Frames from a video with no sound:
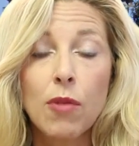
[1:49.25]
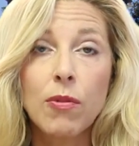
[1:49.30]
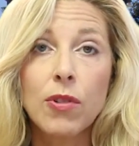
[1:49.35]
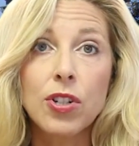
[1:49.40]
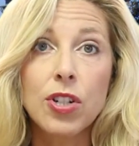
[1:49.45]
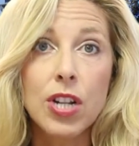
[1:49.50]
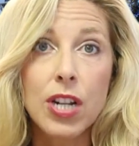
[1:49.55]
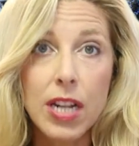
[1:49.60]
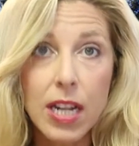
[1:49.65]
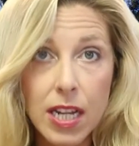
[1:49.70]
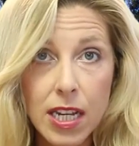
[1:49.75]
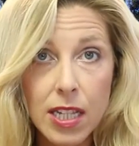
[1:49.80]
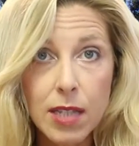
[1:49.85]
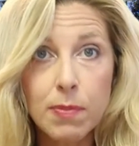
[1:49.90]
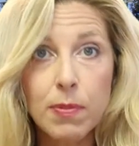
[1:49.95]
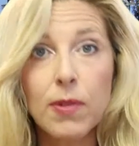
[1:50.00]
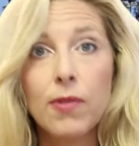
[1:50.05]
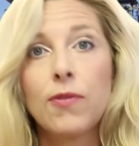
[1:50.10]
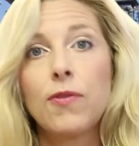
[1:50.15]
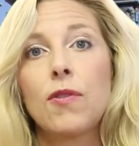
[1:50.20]
where she
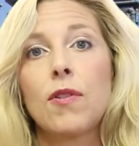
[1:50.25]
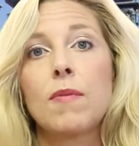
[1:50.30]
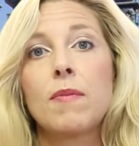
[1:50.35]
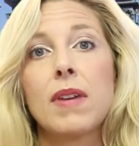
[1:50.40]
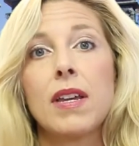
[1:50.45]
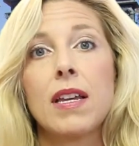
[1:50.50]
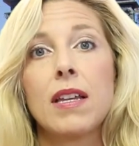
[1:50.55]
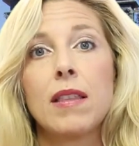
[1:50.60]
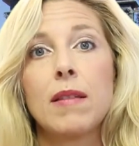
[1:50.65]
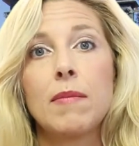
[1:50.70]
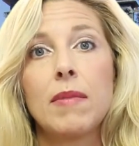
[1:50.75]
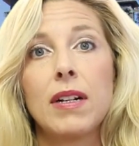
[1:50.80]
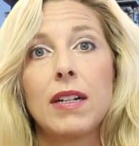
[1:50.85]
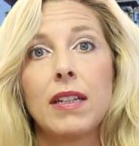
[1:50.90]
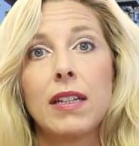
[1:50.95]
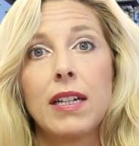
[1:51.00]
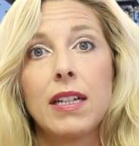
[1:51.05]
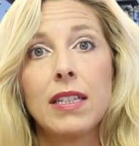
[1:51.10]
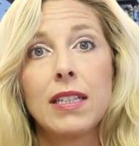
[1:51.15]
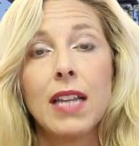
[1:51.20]
is performing in the
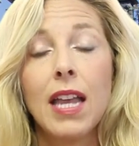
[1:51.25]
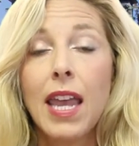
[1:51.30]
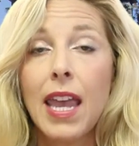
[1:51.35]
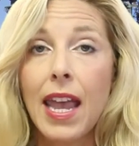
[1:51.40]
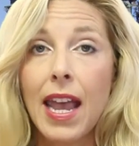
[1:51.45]
Middle East